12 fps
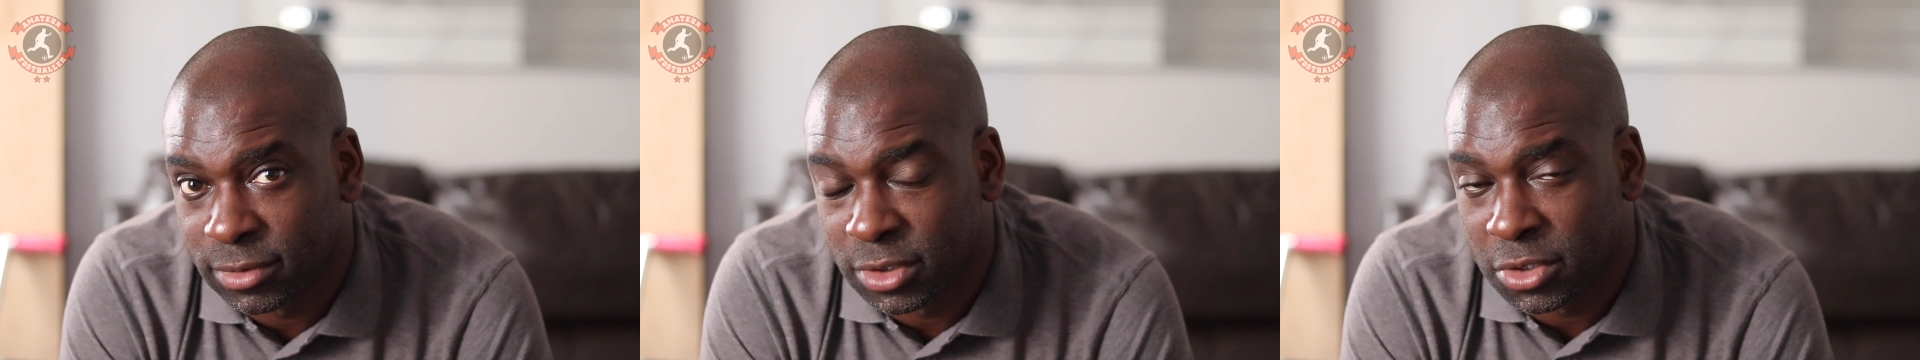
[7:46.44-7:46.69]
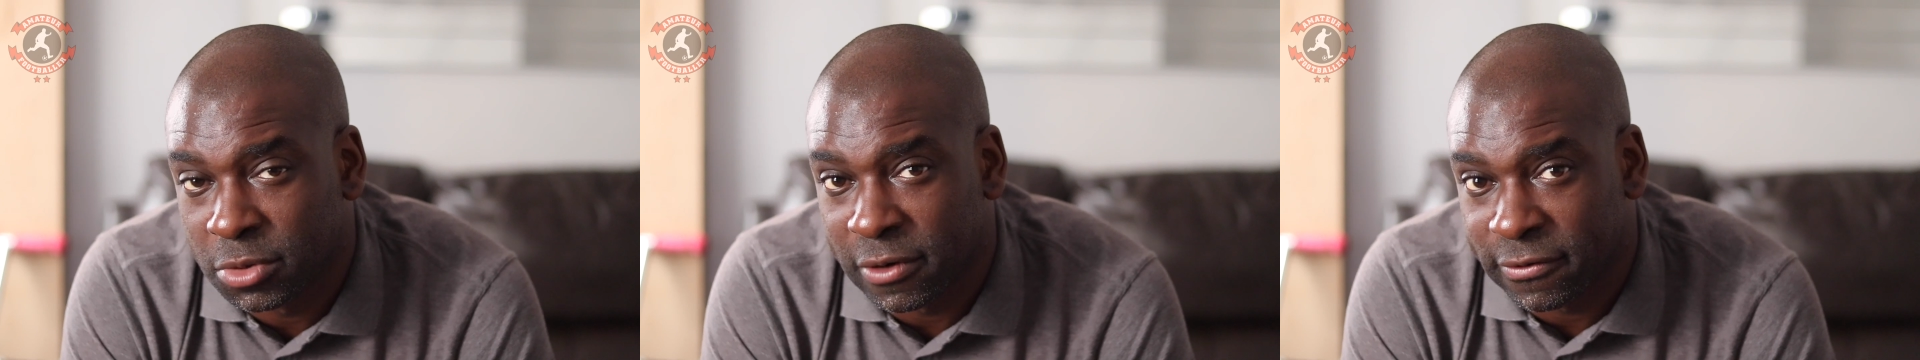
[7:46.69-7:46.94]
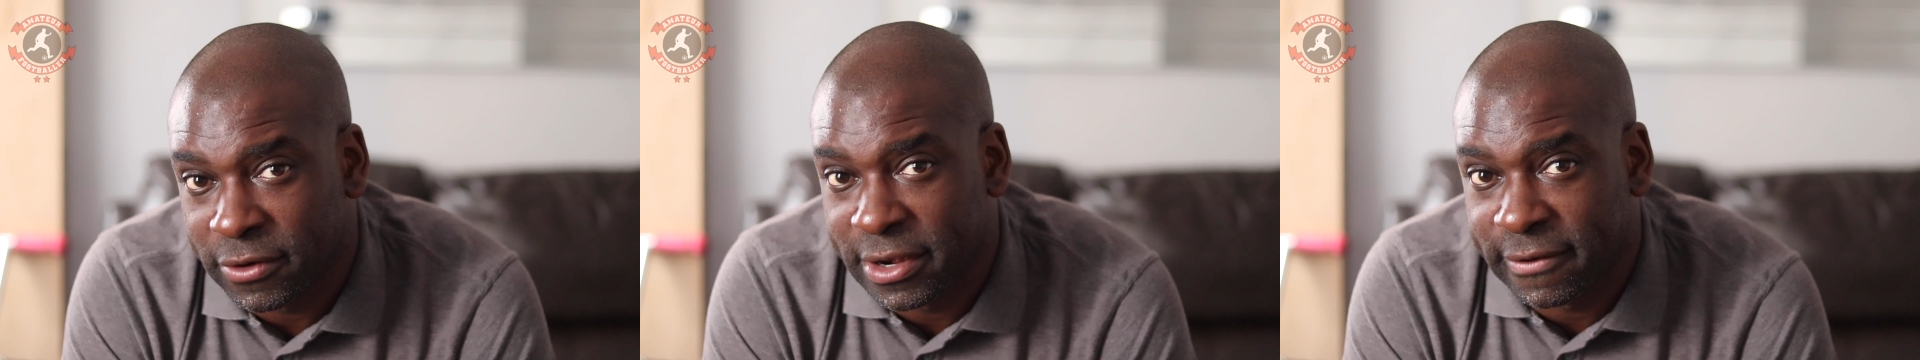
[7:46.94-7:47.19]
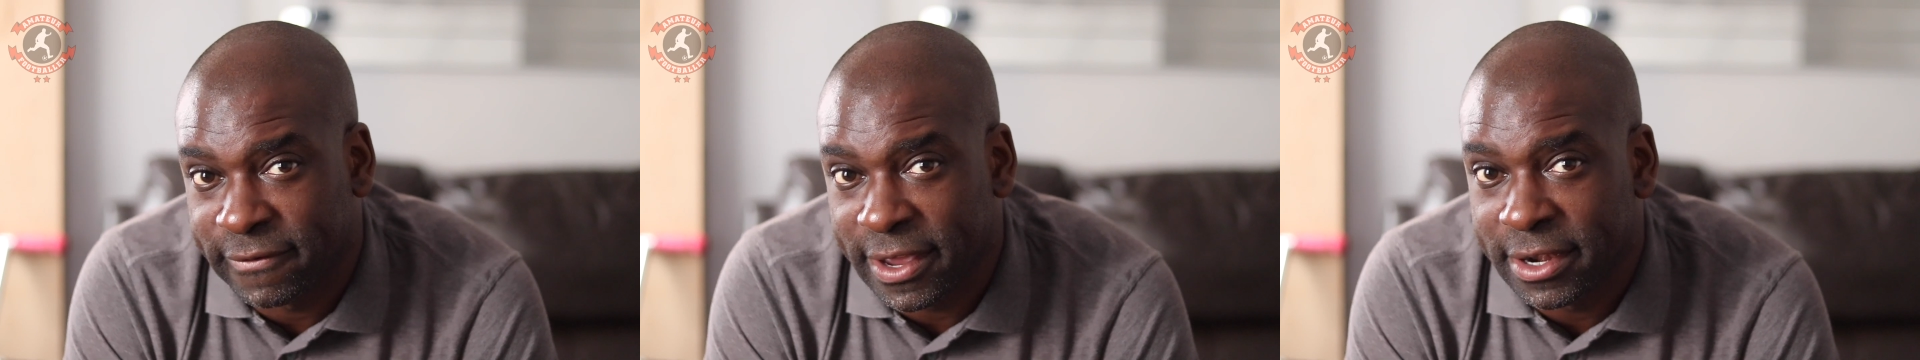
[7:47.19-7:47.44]
2 or 3
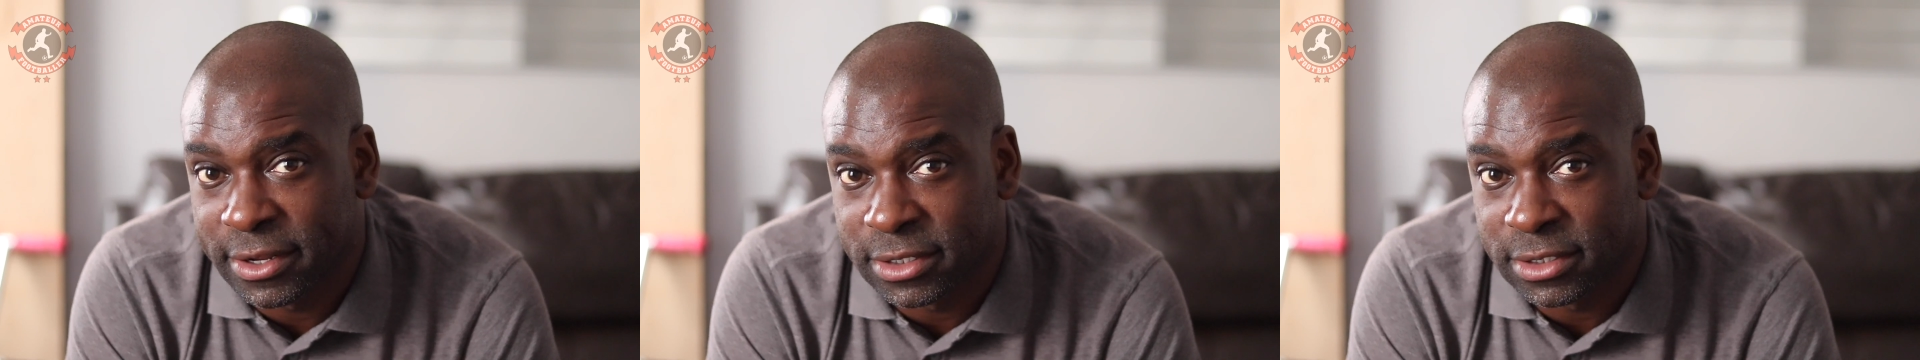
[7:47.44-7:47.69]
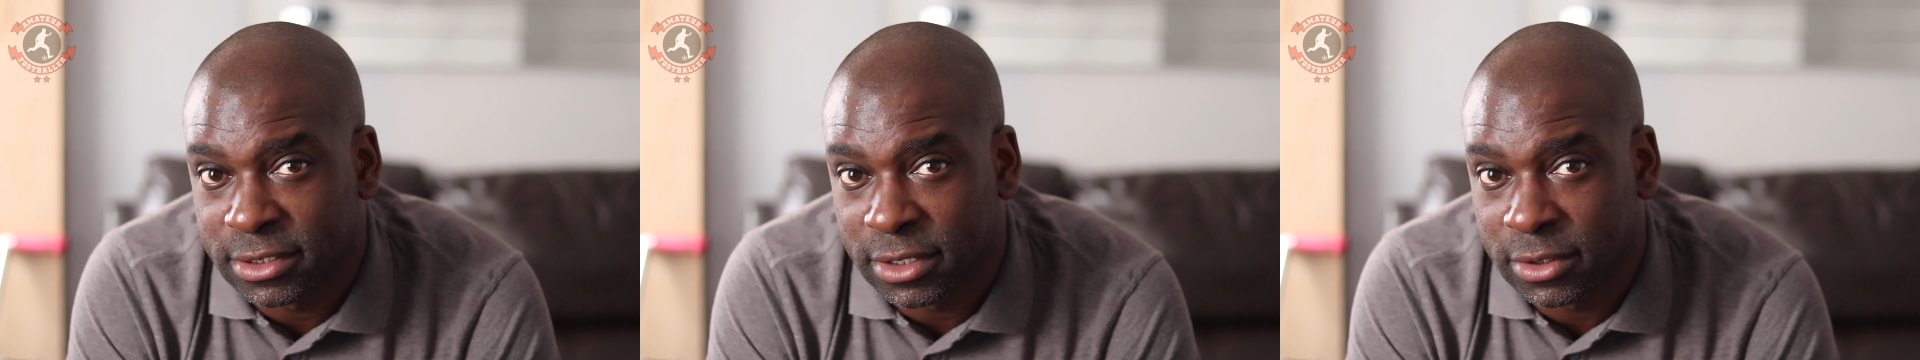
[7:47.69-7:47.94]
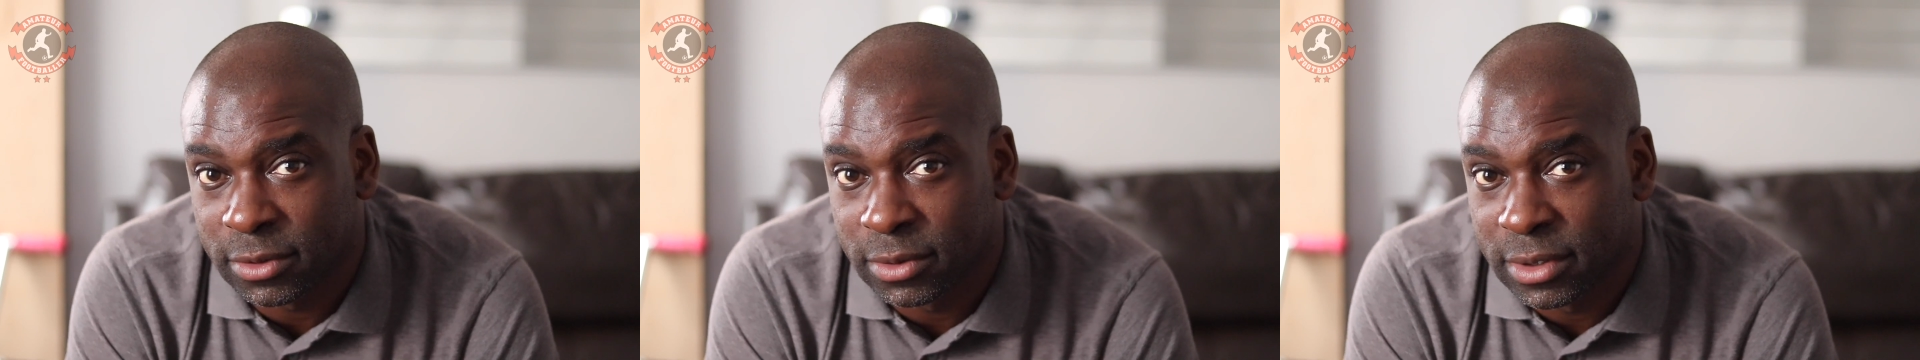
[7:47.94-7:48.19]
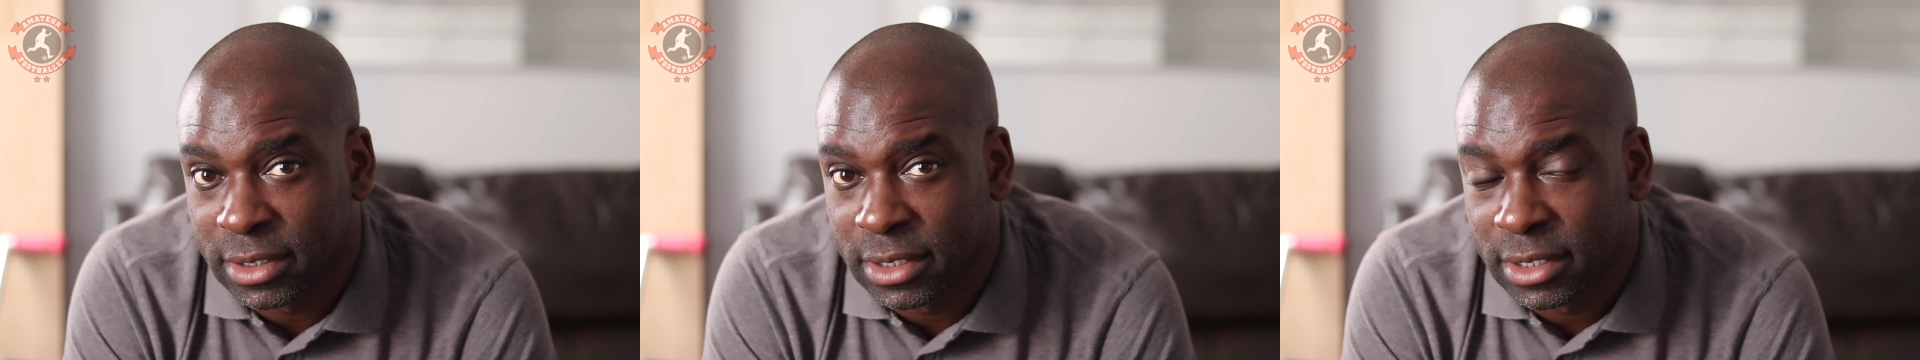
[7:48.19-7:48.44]
defenders,
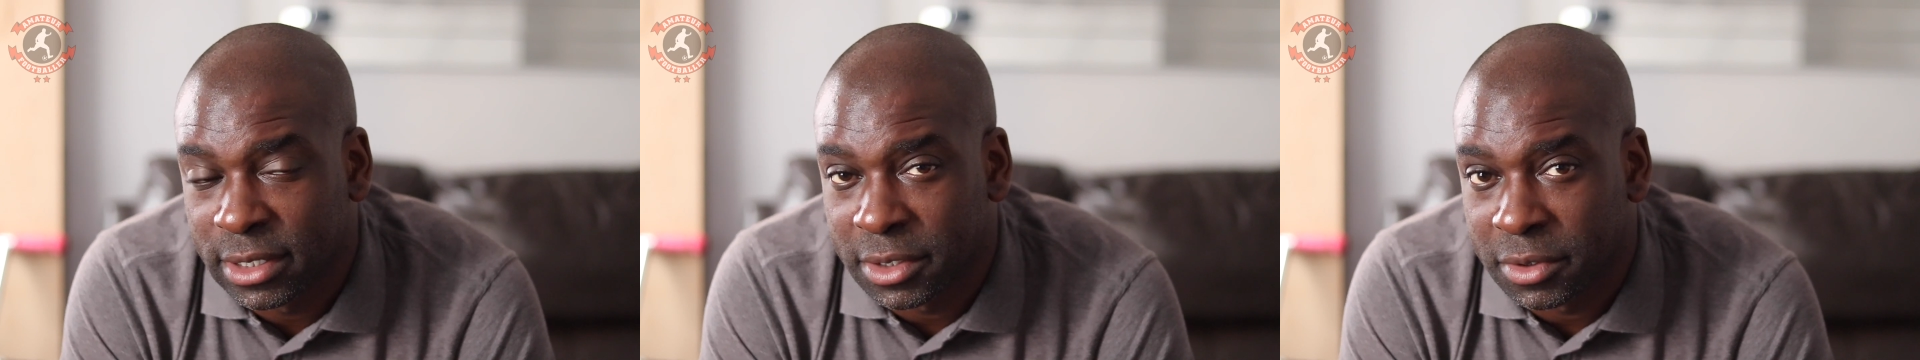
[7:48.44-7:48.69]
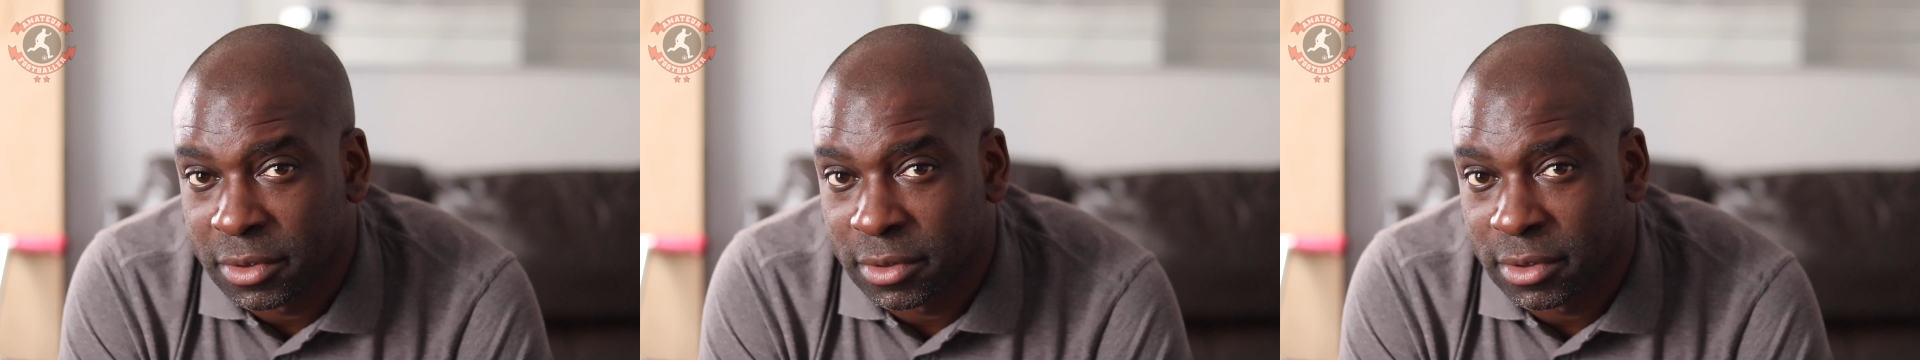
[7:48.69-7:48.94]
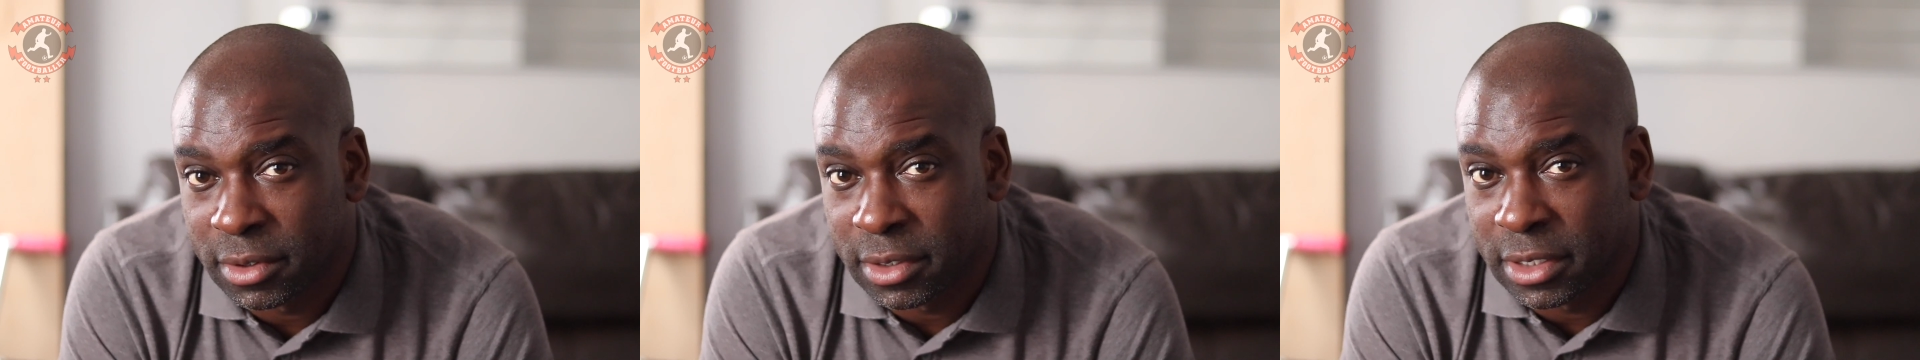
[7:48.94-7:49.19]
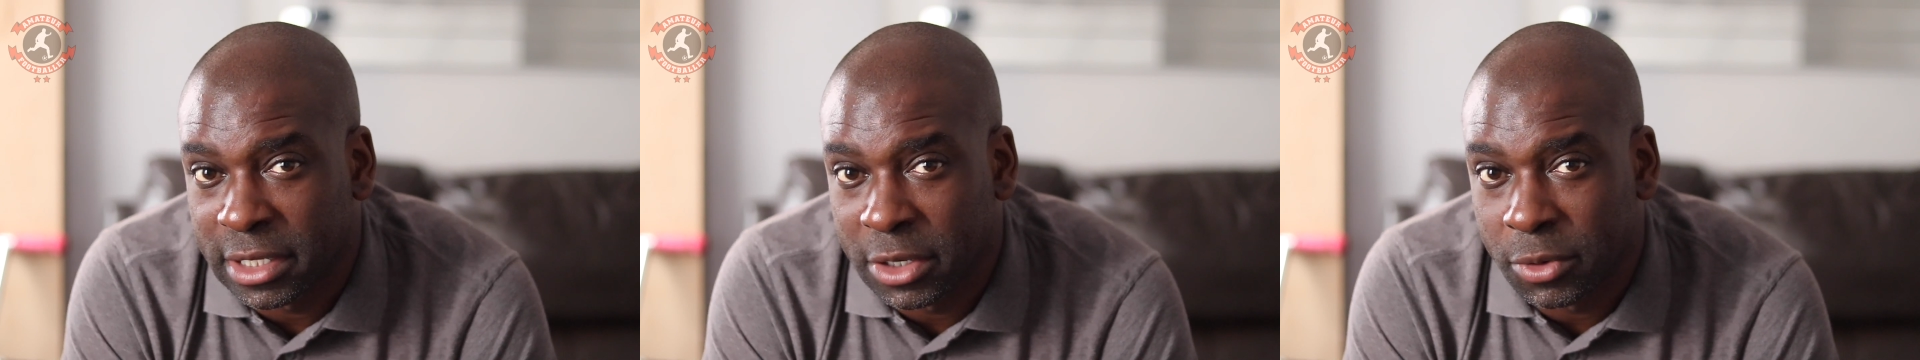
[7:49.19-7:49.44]
he